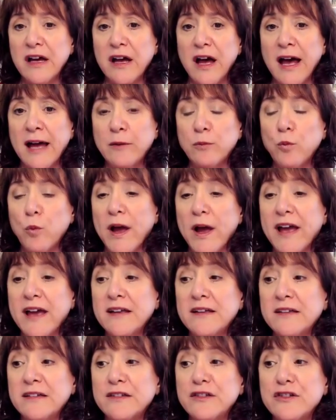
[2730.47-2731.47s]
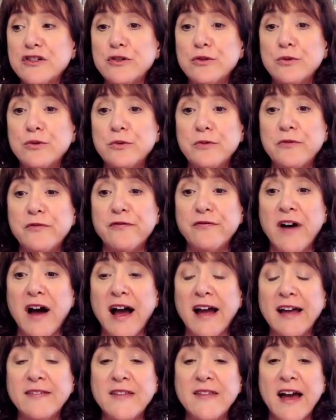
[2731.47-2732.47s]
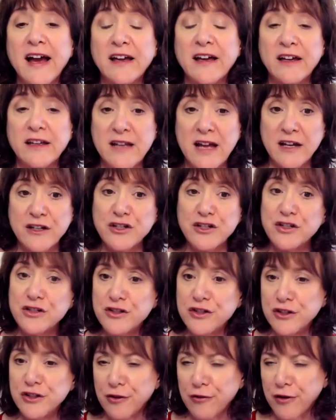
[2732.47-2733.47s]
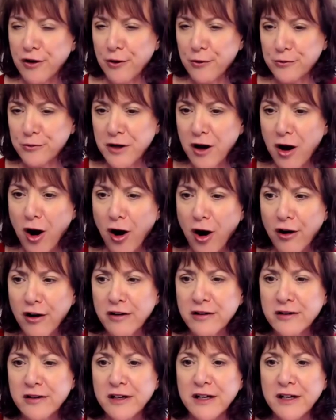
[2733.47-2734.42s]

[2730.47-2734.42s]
and ways to find that connection to your own heart,